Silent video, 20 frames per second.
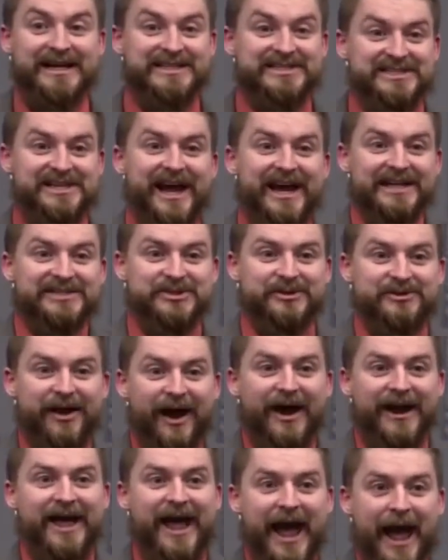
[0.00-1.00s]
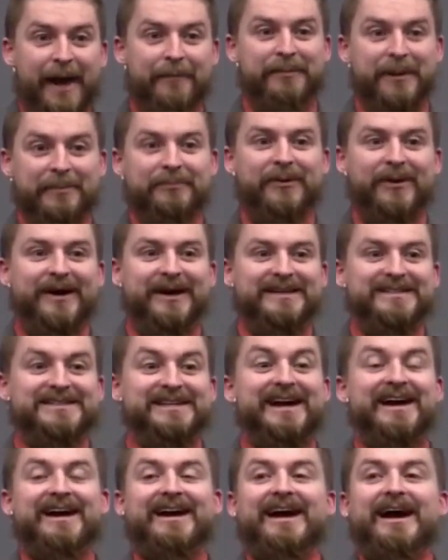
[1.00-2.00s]
Snakes are not a happy place,
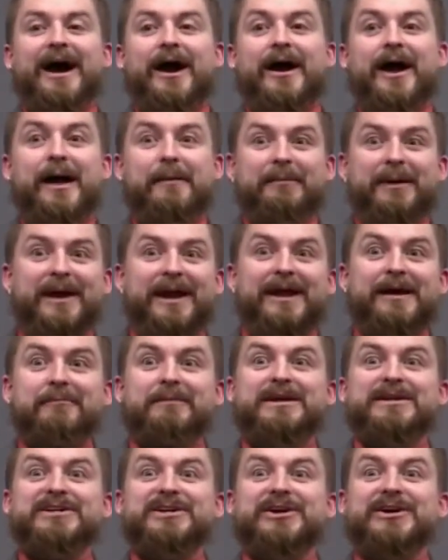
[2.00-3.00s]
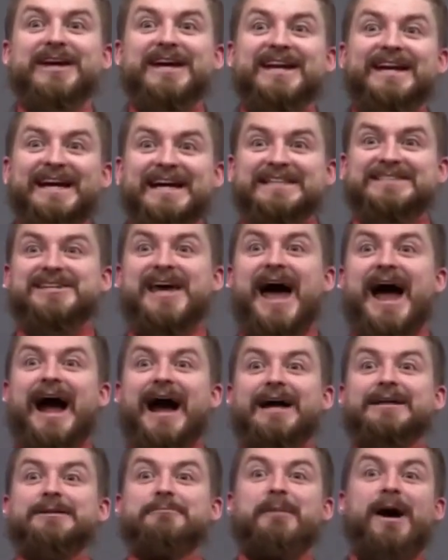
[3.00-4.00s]
all right? But you're getting
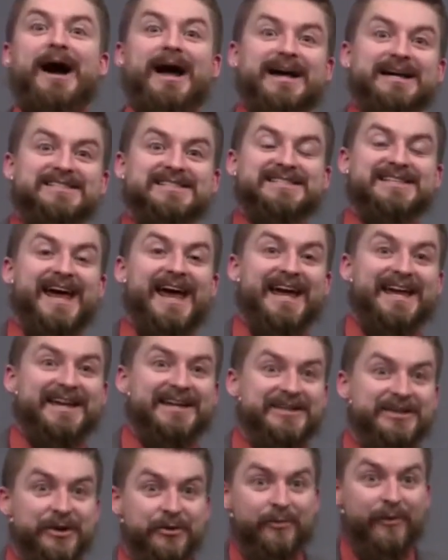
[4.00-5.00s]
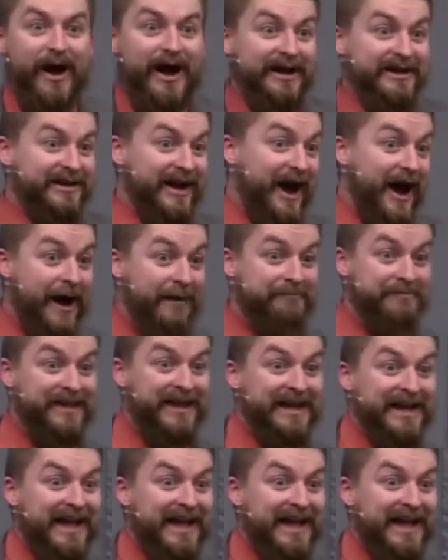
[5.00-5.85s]
attacked by a snake and you wake up,